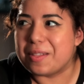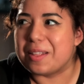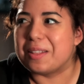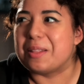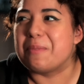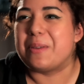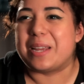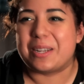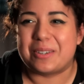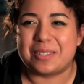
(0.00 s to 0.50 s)
And
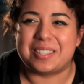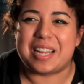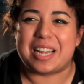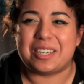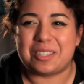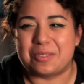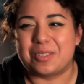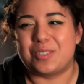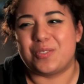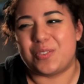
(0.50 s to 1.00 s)
then the pink
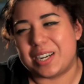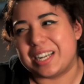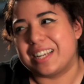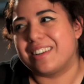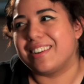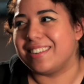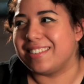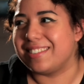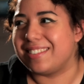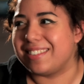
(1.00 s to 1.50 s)
recession was funny
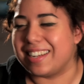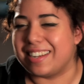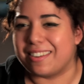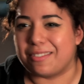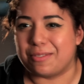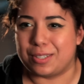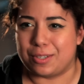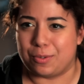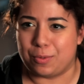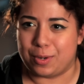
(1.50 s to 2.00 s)
because
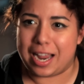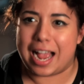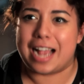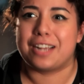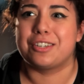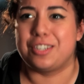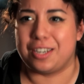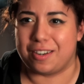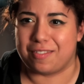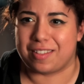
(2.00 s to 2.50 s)
it was a
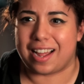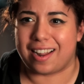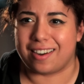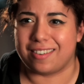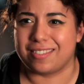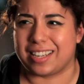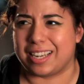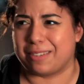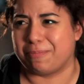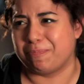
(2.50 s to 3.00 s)
reaction of that.
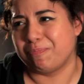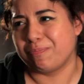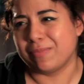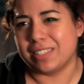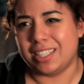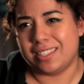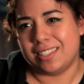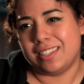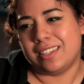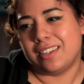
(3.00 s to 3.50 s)
I was like,
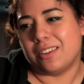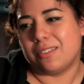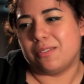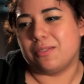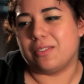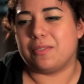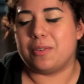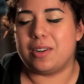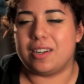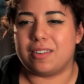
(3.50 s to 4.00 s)

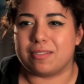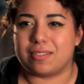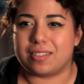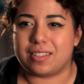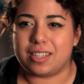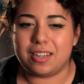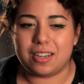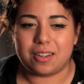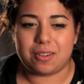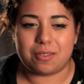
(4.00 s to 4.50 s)
well,
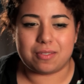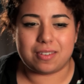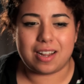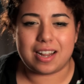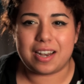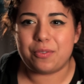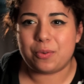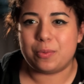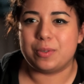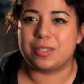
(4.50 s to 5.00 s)
you know,
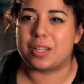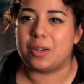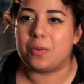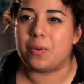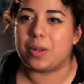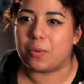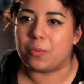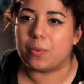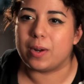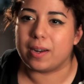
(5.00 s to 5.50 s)
not everyone's going to
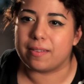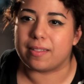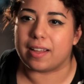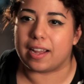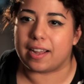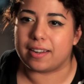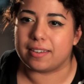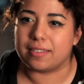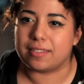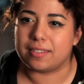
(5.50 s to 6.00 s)
want to wear
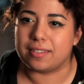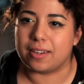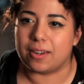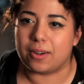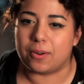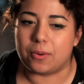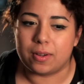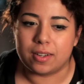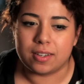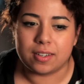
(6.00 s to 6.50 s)
that.
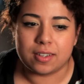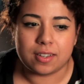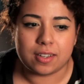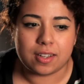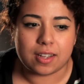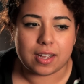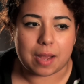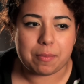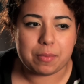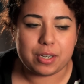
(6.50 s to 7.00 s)
So
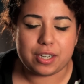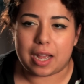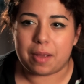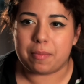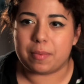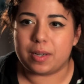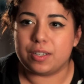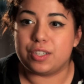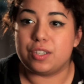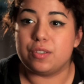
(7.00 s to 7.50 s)
I'm going to
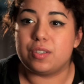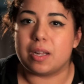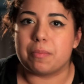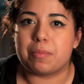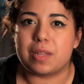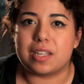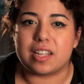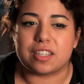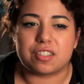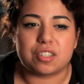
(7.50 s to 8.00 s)
I'm going to do
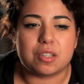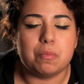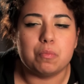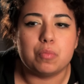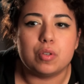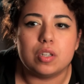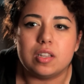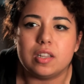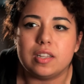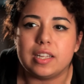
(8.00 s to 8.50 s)
something that's
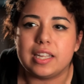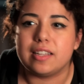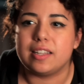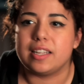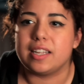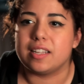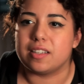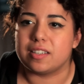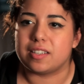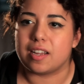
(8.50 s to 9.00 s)

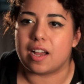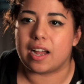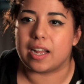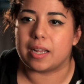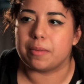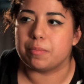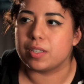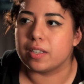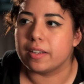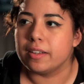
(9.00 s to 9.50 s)
completely in the
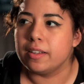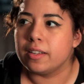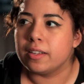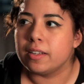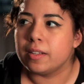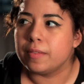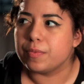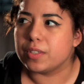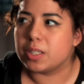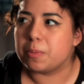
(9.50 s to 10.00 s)
times,
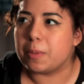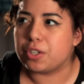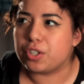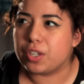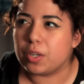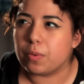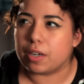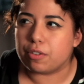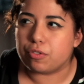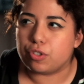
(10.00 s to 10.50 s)

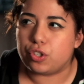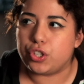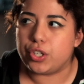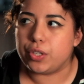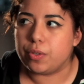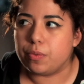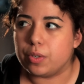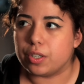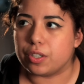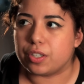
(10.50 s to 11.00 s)
especially around
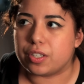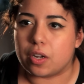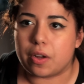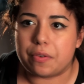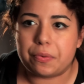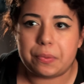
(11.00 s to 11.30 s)
June or so.